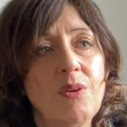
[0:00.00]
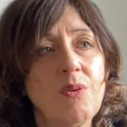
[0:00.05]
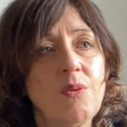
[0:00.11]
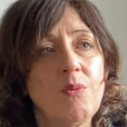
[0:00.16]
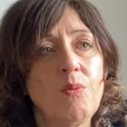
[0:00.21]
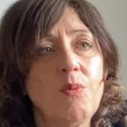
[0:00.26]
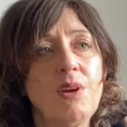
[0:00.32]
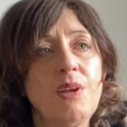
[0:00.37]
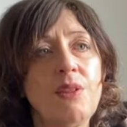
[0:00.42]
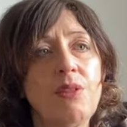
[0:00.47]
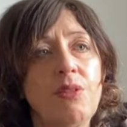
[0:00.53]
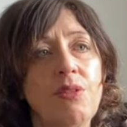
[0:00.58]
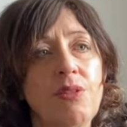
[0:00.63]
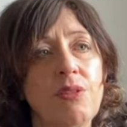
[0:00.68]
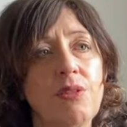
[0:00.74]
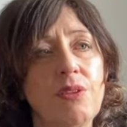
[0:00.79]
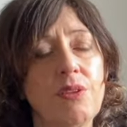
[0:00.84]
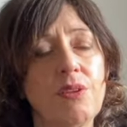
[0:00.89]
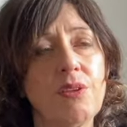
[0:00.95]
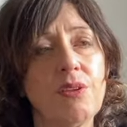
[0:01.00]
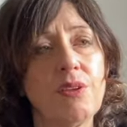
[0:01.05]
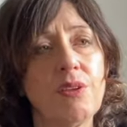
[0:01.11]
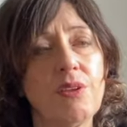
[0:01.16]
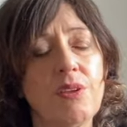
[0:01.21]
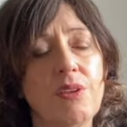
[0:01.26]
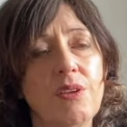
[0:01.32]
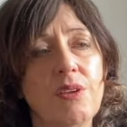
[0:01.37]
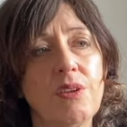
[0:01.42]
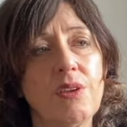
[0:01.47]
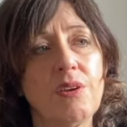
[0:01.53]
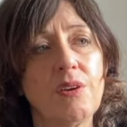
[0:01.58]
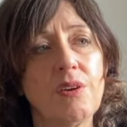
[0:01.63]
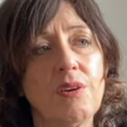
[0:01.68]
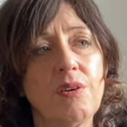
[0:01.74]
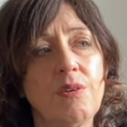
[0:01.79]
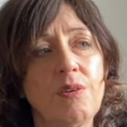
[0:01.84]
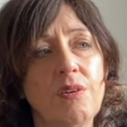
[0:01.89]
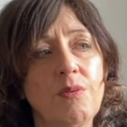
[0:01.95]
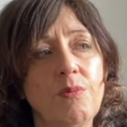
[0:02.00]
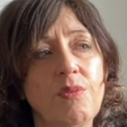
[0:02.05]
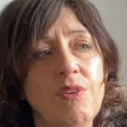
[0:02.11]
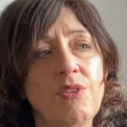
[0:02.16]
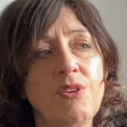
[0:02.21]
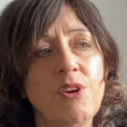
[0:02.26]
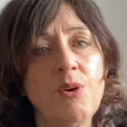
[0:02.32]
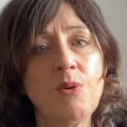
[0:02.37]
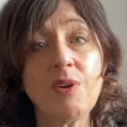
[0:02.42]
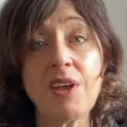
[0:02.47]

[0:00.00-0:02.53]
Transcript: with no